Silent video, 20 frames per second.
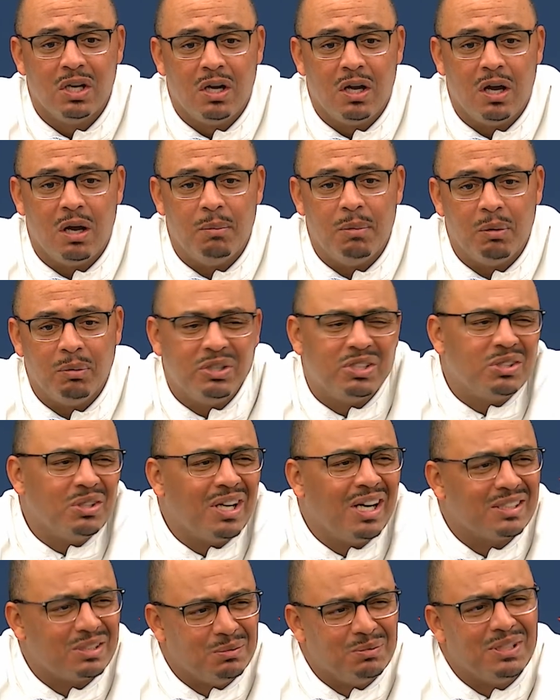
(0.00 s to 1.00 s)
But we still
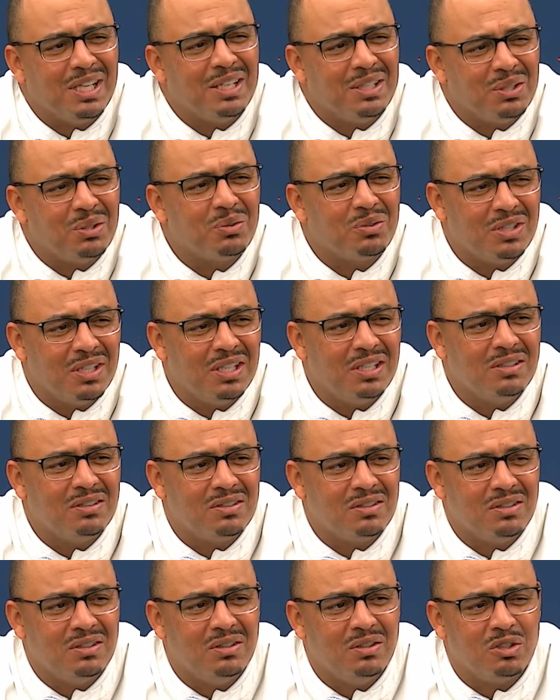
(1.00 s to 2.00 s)
got some technical
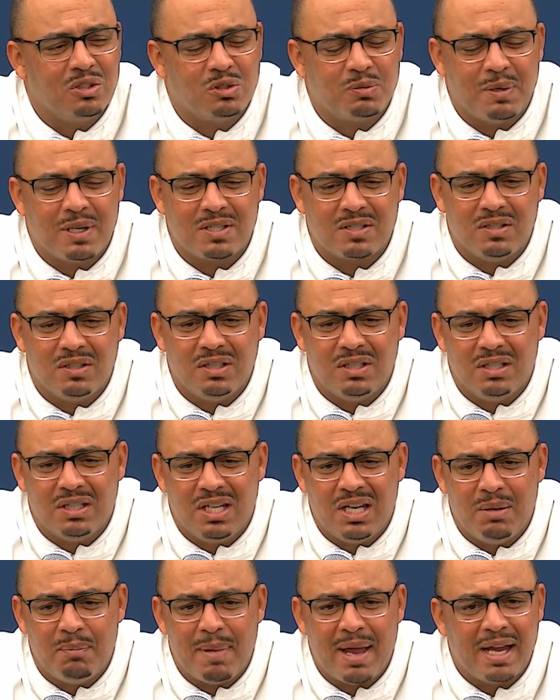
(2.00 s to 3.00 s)
things, you know, especially
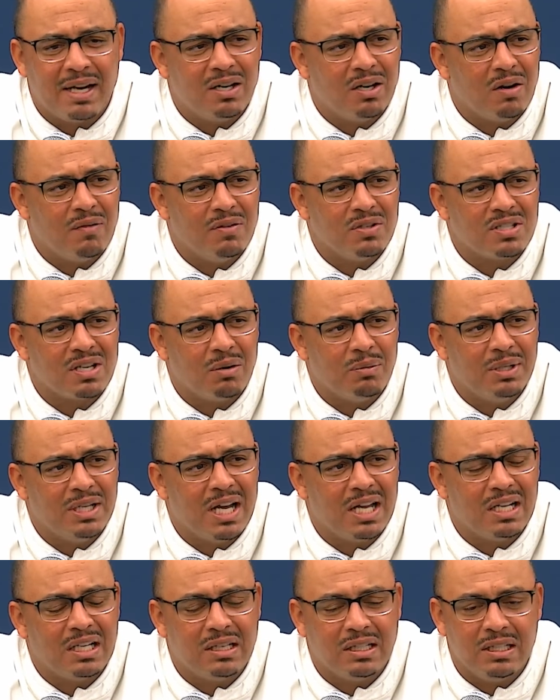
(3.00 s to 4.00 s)
in man coverage that we
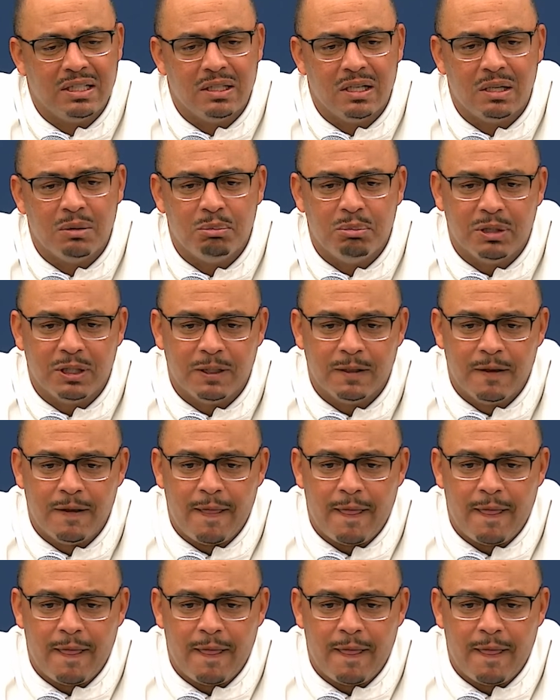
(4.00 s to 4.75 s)
got to clean up. But